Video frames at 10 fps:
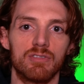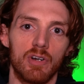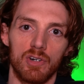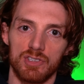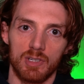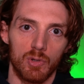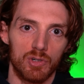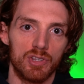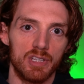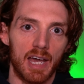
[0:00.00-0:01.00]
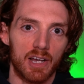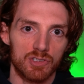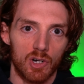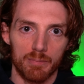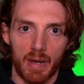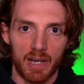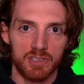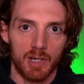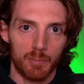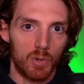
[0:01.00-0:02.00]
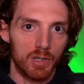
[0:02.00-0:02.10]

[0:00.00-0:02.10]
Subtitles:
are very similar to the X-Guard backstep